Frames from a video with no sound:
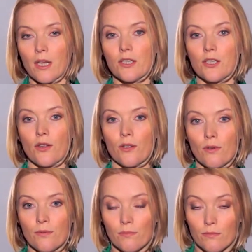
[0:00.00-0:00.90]
So there
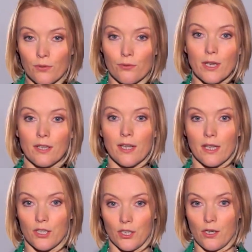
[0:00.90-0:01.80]
are three
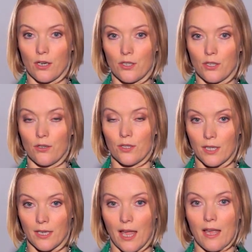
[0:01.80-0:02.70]
things you've got to do to
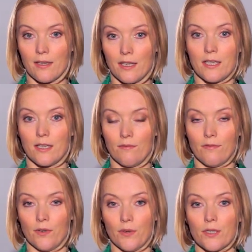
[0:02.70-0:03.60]
get this
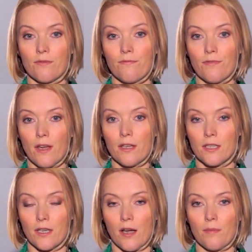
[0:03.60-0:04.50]
influence.
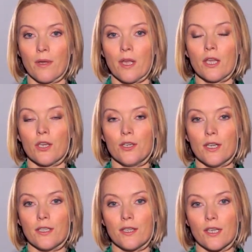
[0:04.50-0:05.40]
First up, you
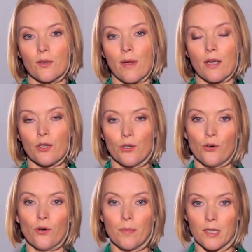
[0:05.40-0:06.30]
need to think about
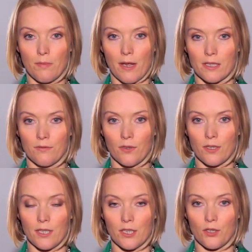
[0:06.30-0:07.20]
your perspective on
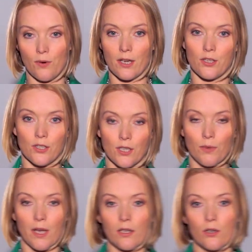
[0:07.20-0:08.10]
the situation. So
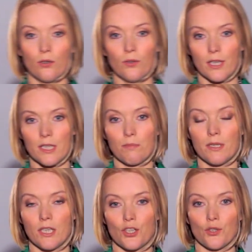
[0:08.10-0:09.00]
we're going to call this
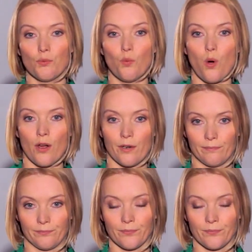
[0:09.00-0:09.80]
position one.